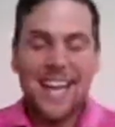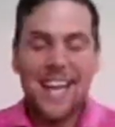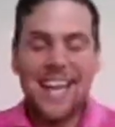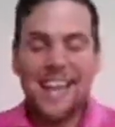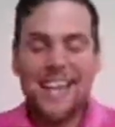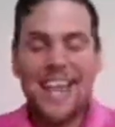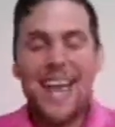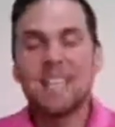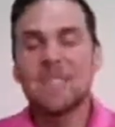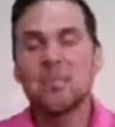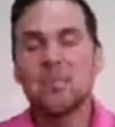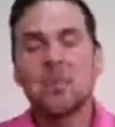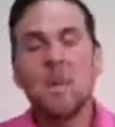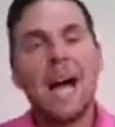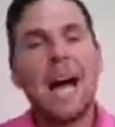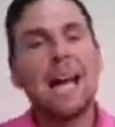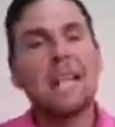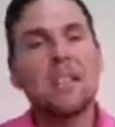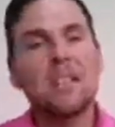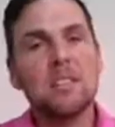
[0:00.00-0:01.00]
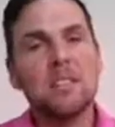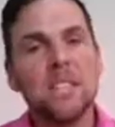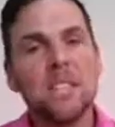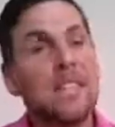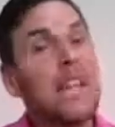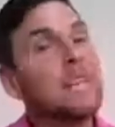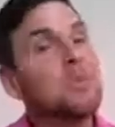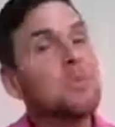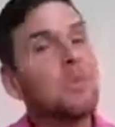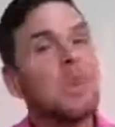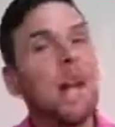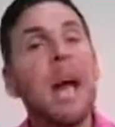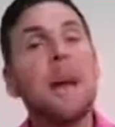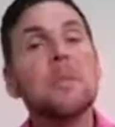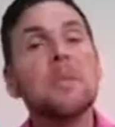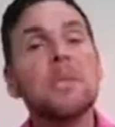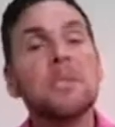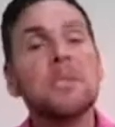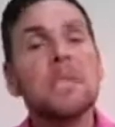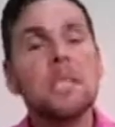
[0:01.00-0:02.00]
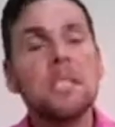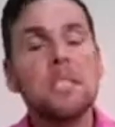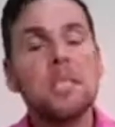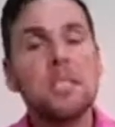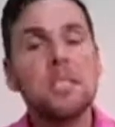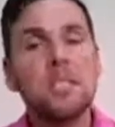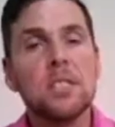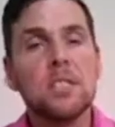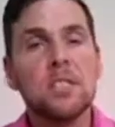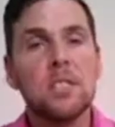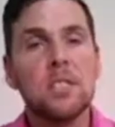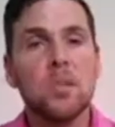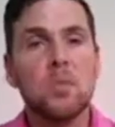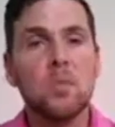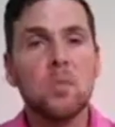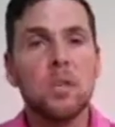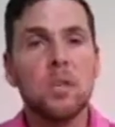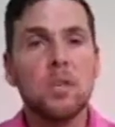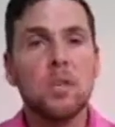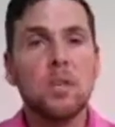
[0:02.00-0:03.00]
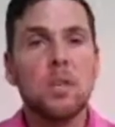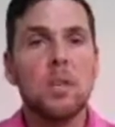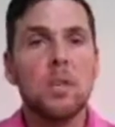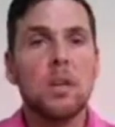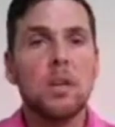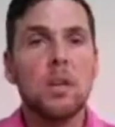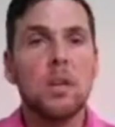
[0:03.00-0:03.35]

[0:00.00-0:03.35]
That's what I looked at. That's what I would teach someone